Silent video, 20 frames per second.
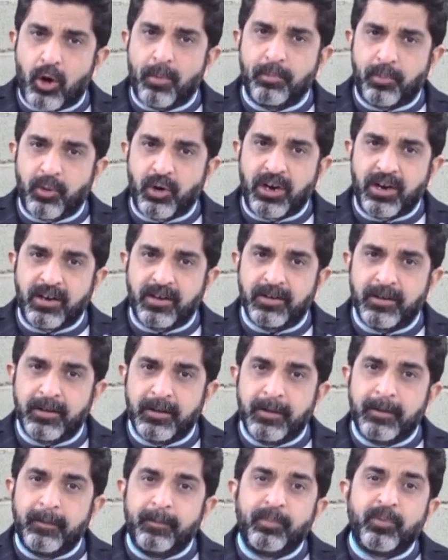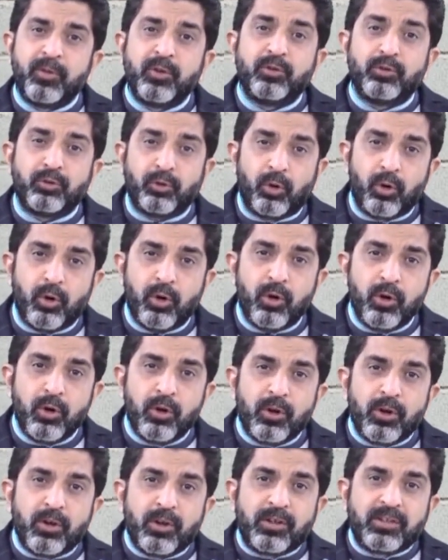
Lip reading: component. So